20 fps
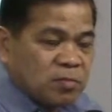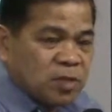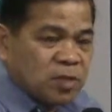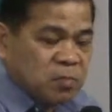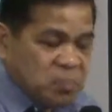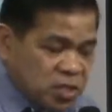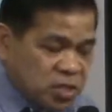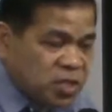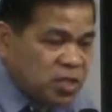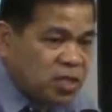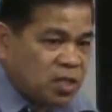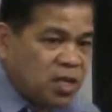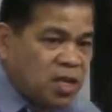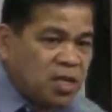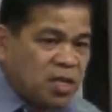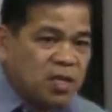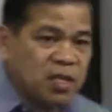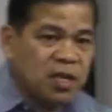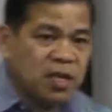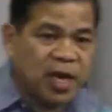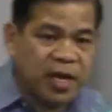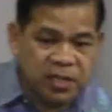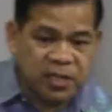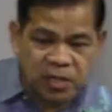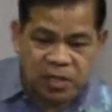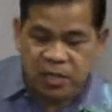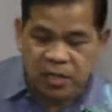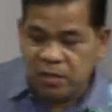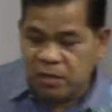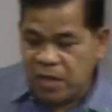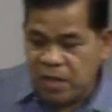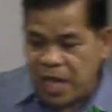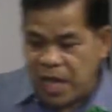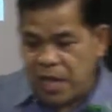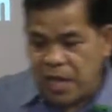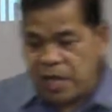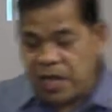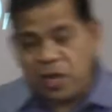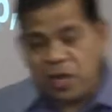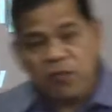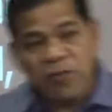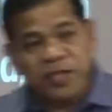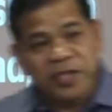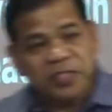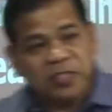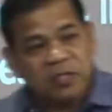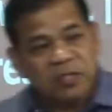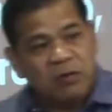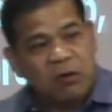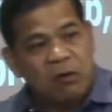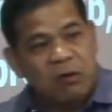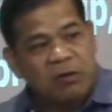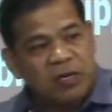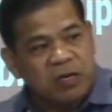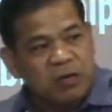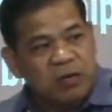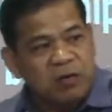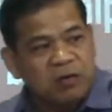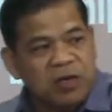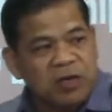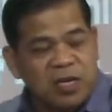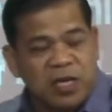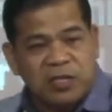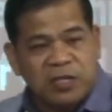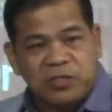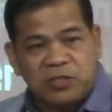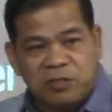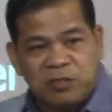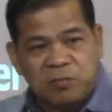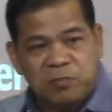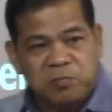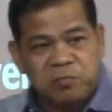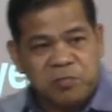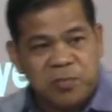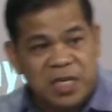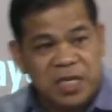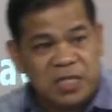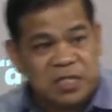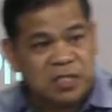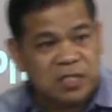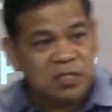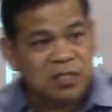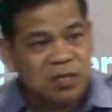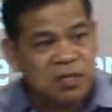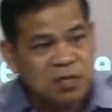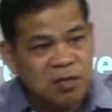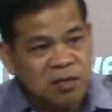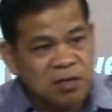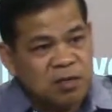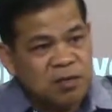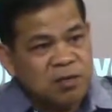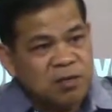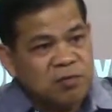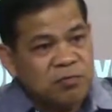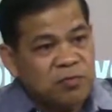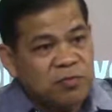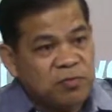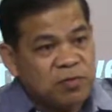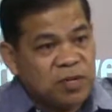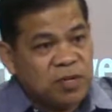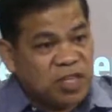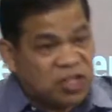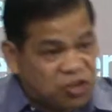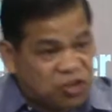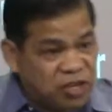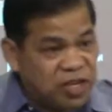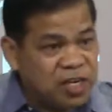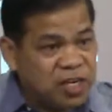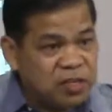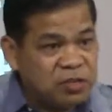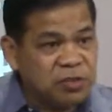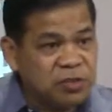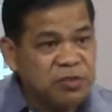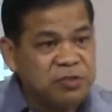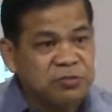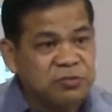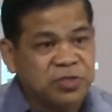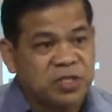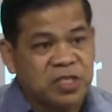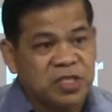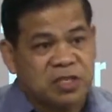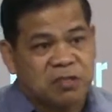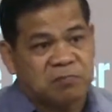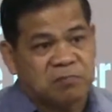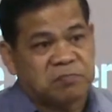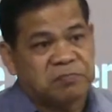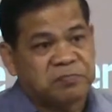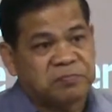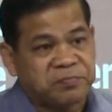Immediately, I requested all the congregation, please return to your seat.